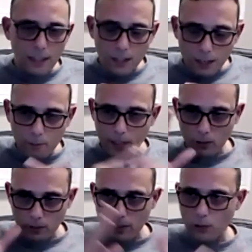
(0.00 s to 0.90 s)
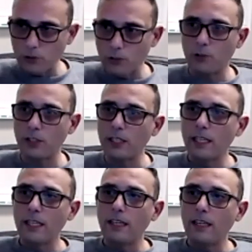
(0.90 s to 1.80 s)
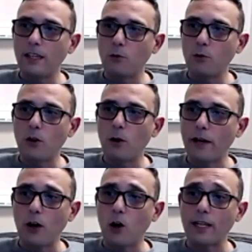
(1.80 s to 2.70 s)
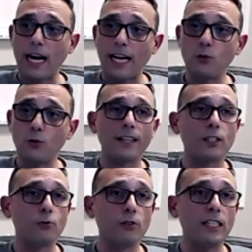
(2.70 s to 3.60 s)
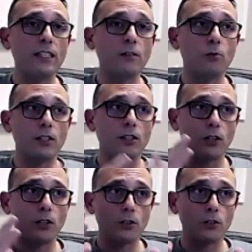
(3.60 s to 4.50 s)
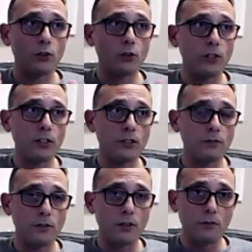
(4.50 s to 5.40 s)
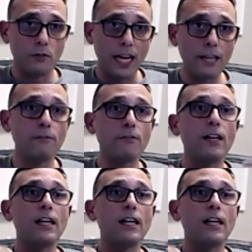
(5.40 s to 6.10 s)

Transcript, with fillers: love my daughter, my oldest daughter, uh, with all my heart. I do not agree with her choice of, of life.